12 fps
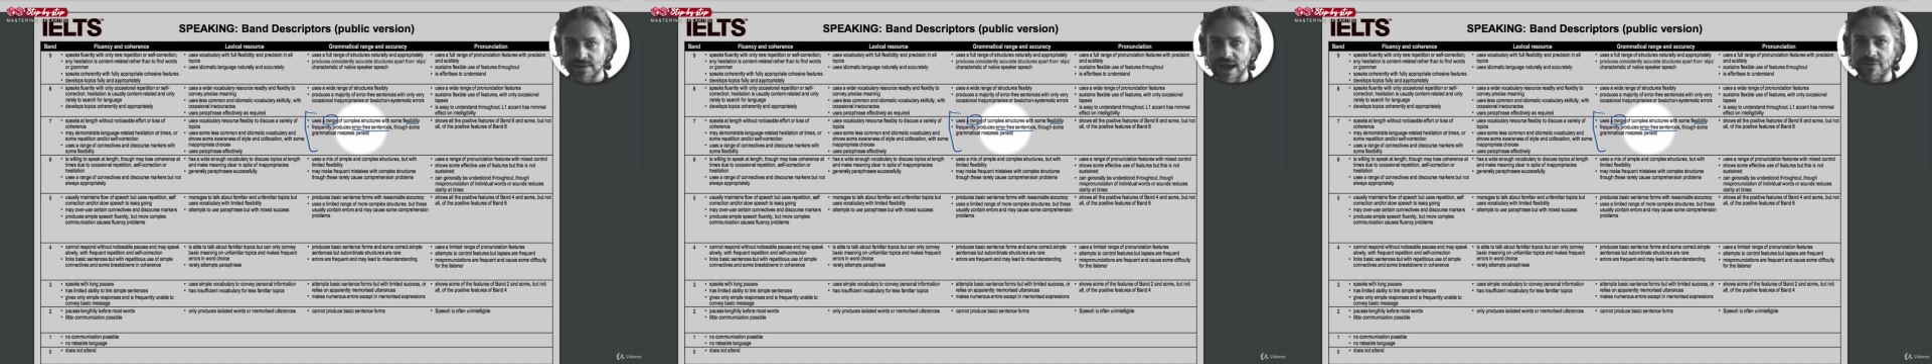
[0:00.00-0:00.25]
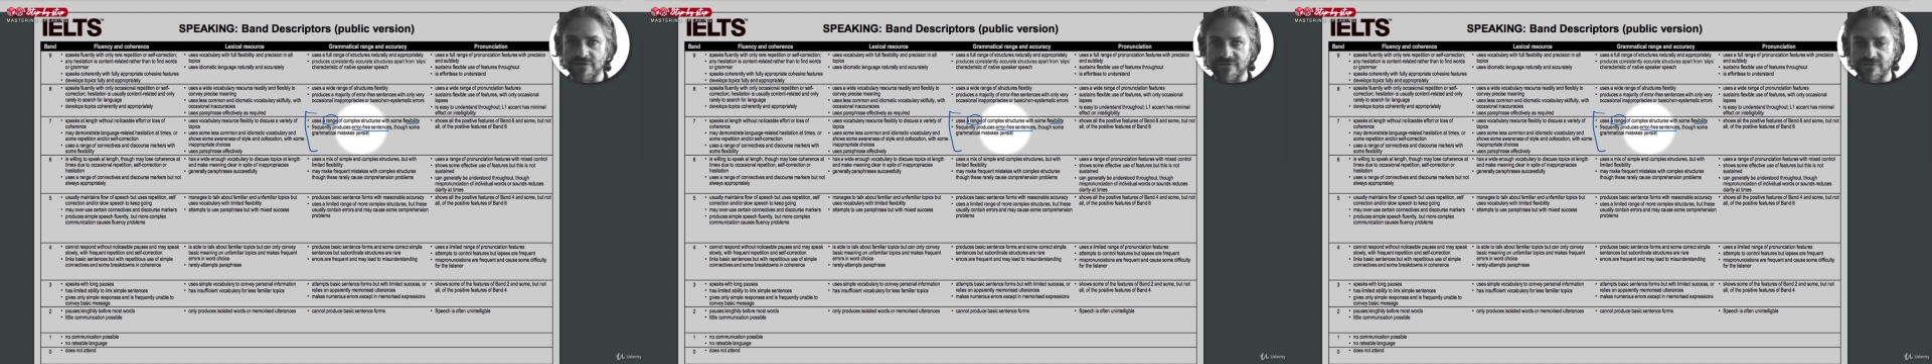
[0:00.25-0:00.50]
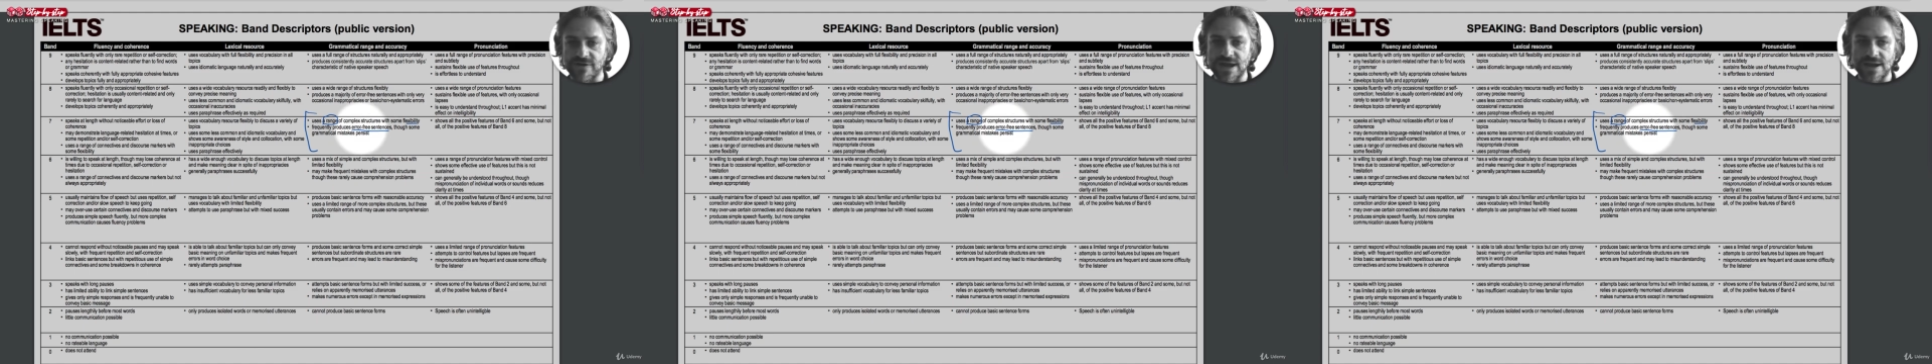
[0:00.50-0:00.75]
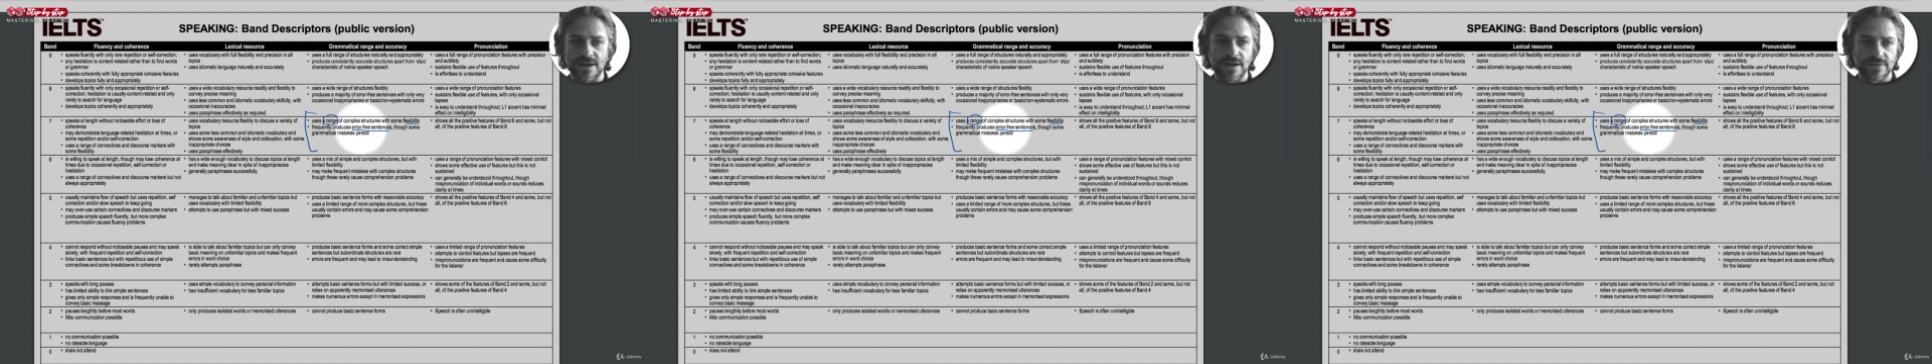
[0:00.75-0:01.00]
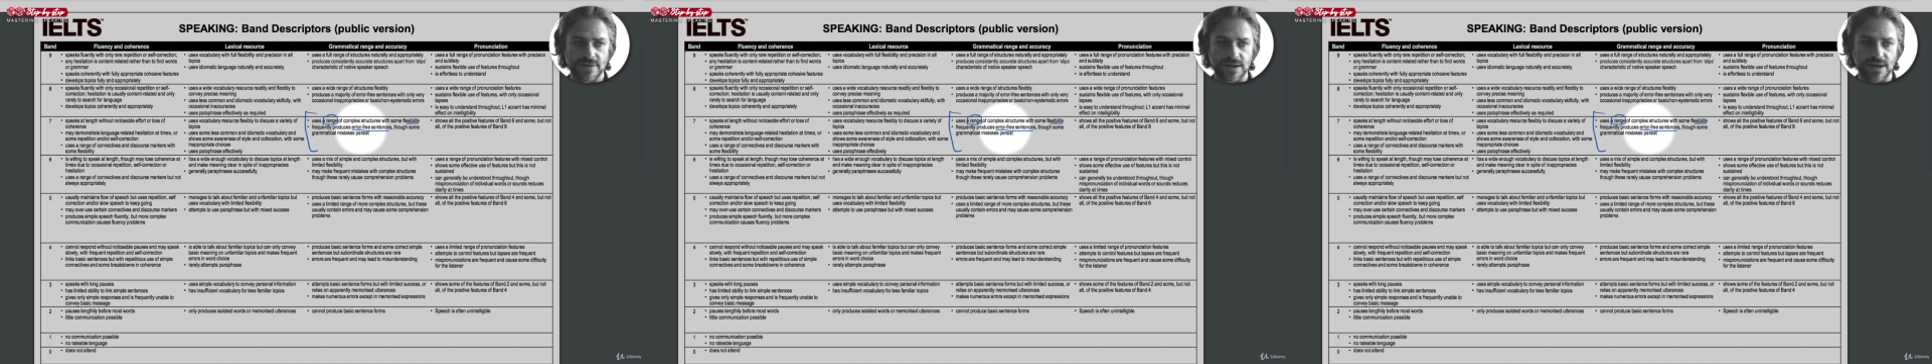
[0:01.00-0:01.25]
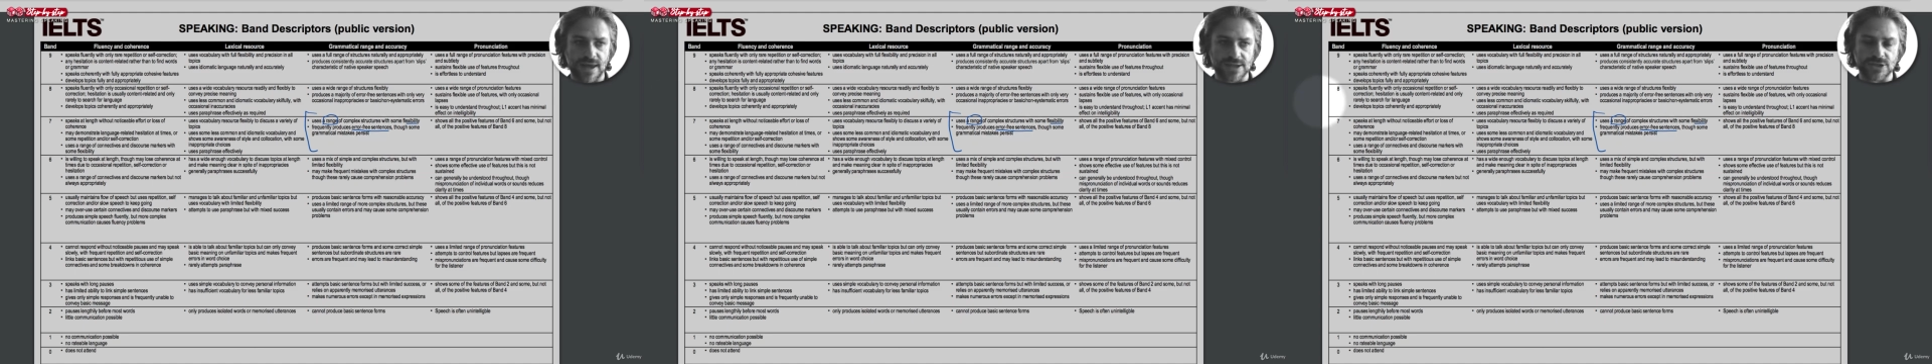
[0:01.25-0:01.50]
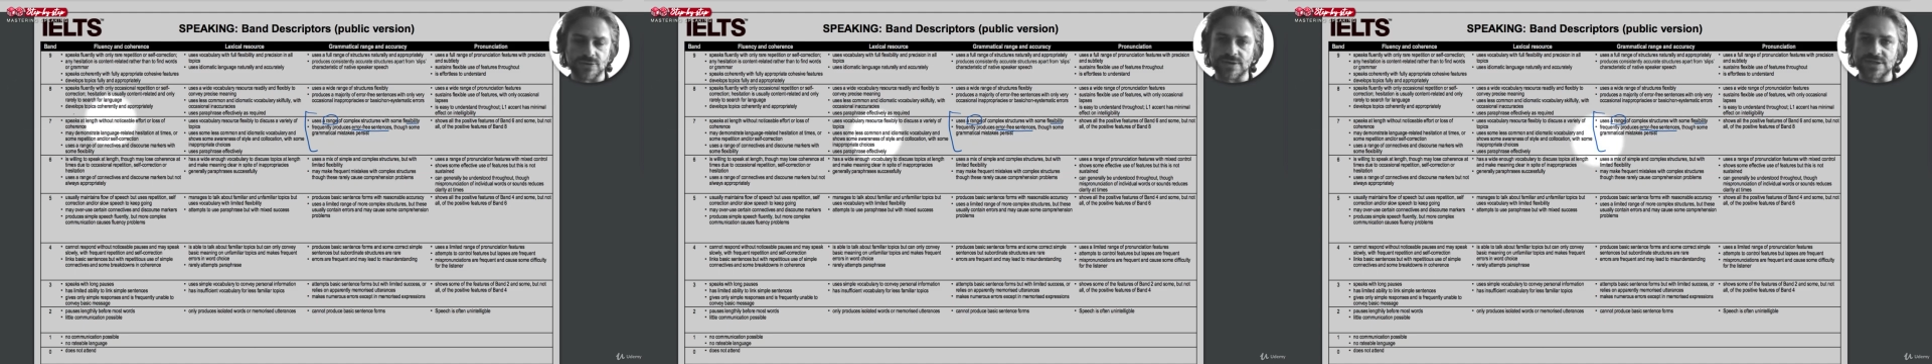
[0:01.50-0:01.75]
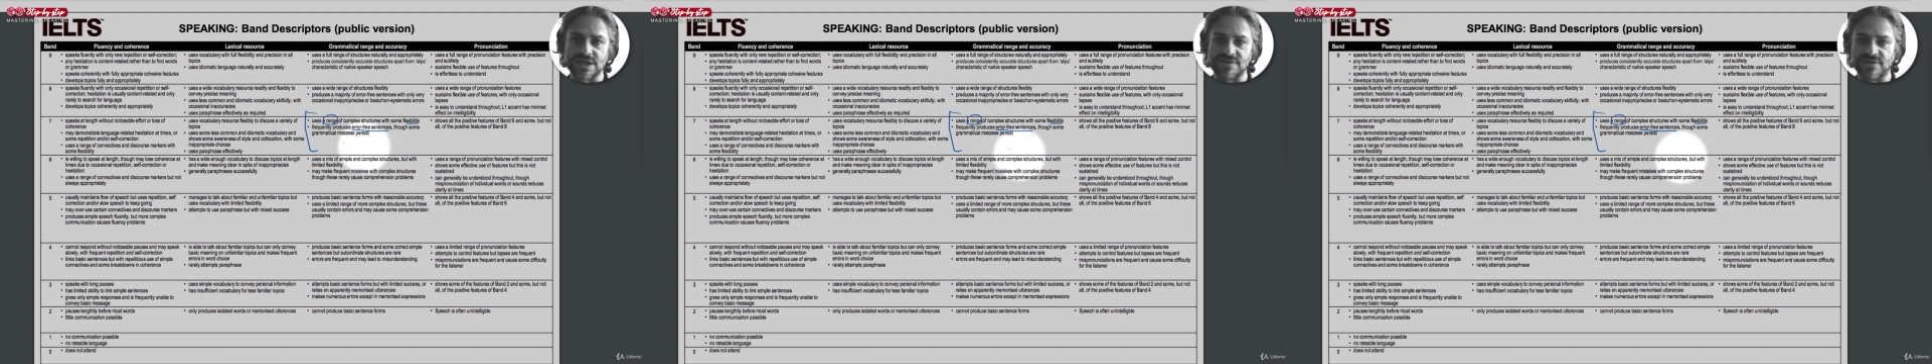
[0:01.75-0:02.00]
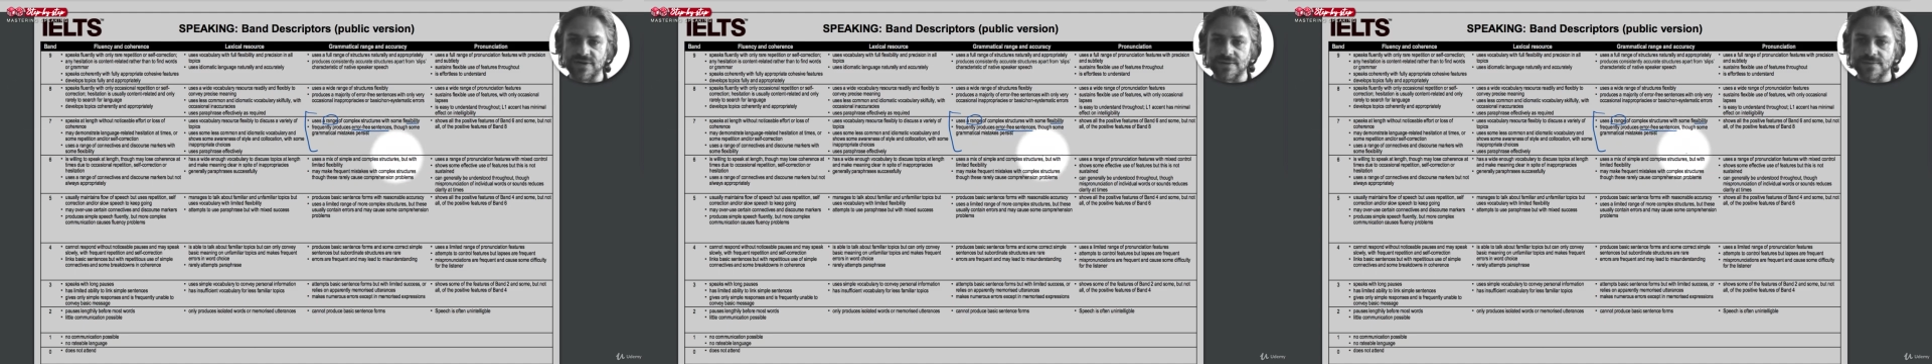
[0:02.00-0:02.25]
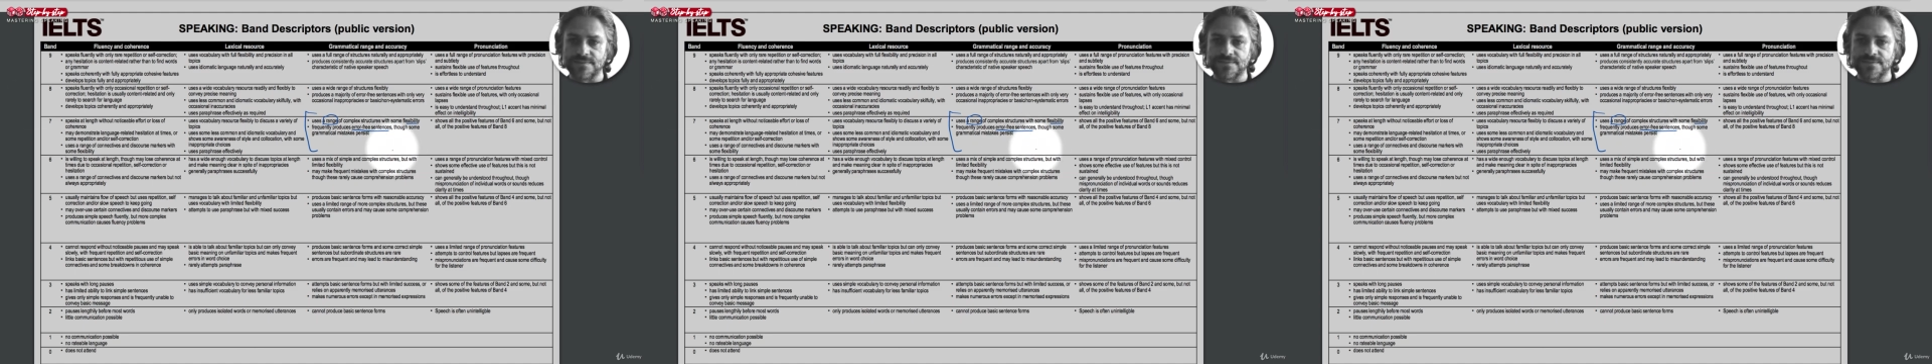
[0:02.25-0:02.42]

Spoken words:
error-free, that gets you a 7.